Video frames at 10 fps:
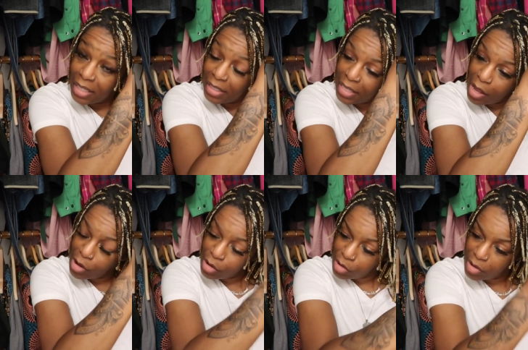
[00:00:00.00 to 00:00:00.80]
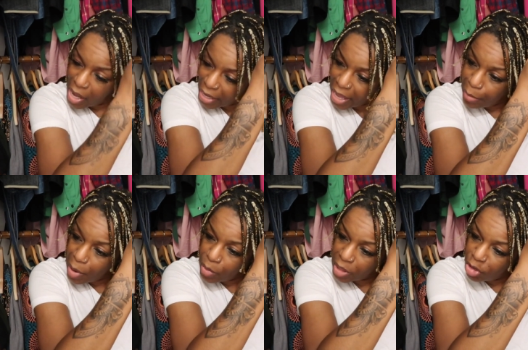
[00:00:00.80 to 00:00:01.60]
so I came
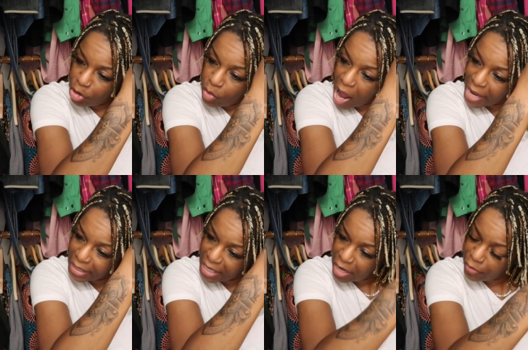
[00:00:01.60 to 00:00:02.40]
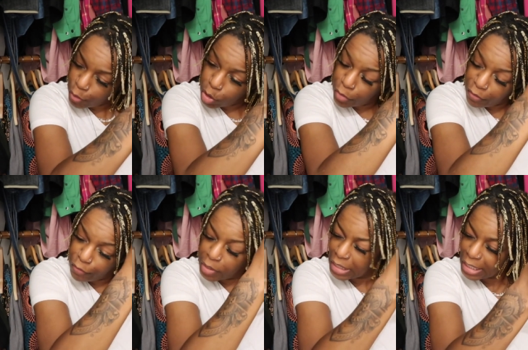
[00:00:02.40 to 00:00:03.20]
up with a new idea for a
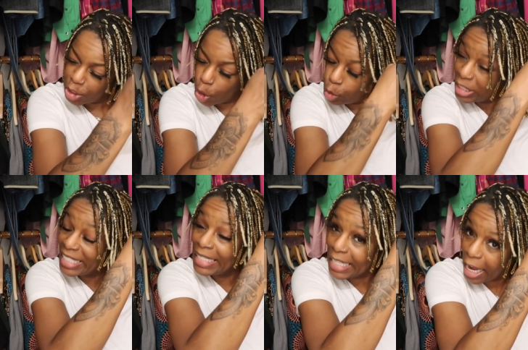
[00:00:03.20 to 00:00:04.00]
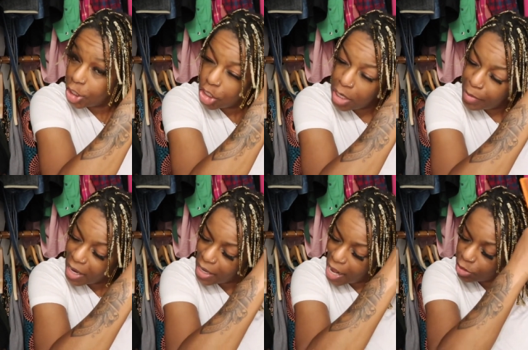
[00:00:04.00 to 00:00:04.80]
certain section in
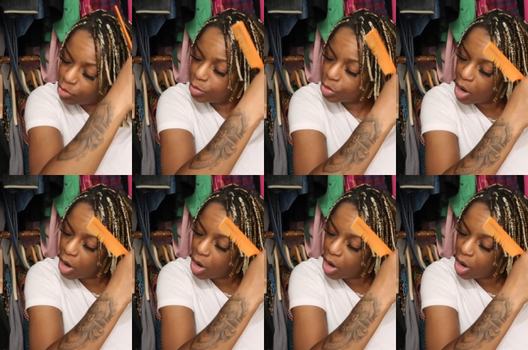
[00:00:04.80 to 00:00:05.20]
my classroom.